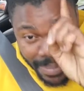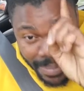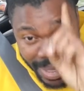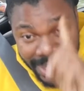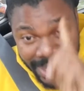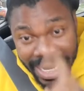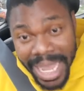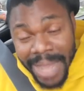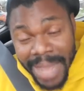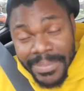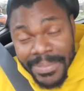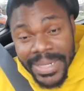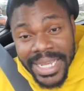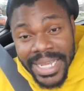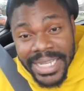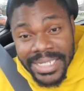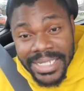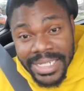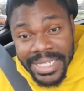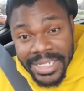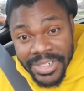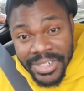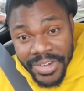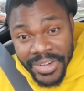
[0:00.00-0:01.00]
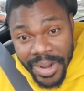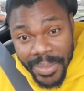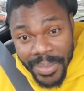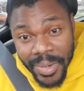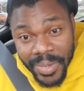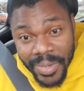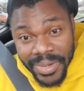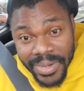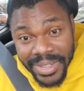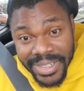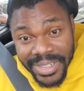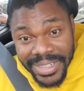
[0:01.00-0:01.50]
And then when we finish,
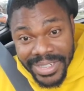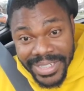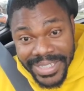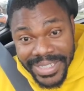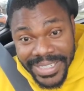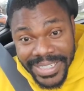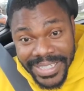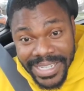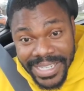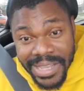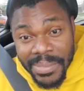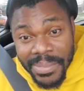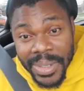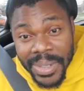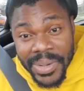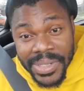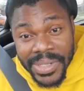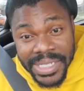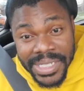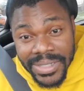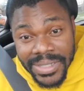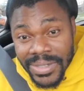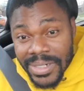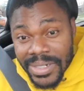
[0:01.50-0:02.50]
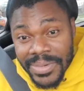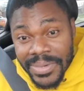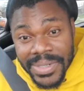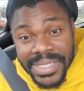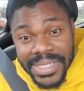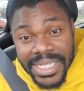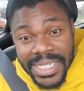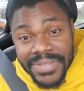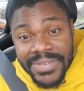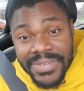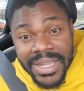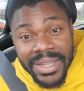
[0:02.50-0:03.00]
the man up there is
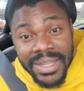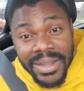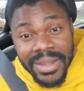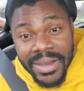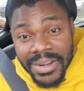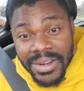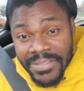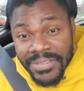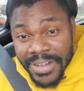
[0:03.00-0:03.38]
in trouble